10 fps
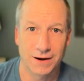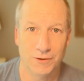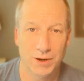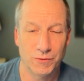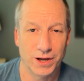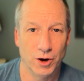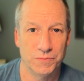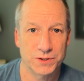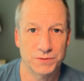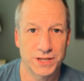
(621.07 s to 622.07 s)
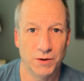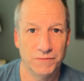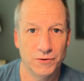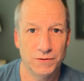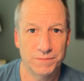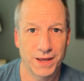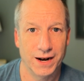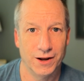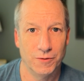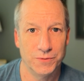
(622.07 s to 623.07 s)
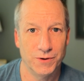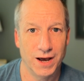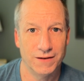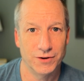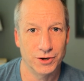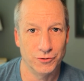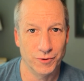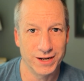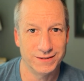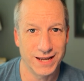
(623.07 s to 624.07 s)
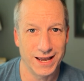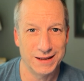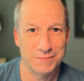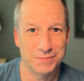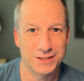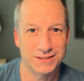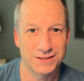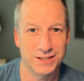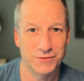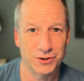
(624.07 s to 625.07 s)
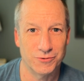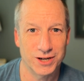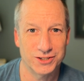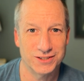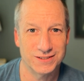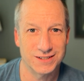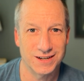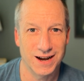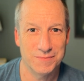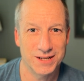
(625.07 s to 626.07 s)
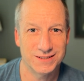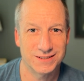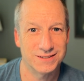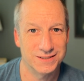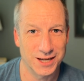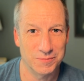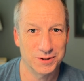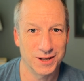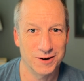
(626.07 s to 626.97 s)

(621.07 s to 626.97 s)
right, well, I hope this was helpful, and I hope you have a great day. Please leave your questions and comments down below.